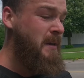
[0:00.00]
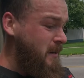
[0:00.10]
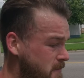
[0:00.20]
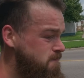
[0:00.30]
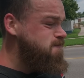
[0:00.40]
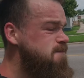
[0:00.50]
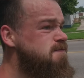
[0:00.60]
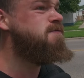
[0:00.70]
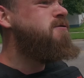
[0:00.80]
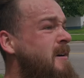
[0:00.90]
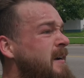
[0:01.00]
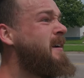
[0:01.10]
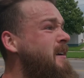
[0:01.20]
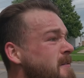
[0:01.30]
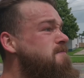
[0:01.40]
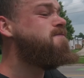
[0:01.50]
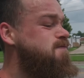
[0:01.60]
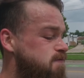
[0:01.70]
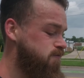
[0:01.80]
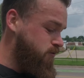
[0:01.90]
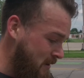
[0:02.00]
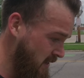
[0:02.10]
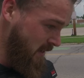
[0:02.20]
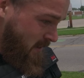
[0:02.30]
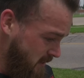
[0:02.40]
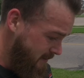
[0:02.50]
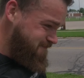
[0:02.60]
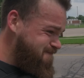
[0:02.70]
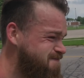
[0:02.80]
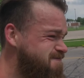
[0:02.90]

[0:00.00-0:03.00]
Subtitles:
on a 30-pound weight vest and went for a 5-kilometer run.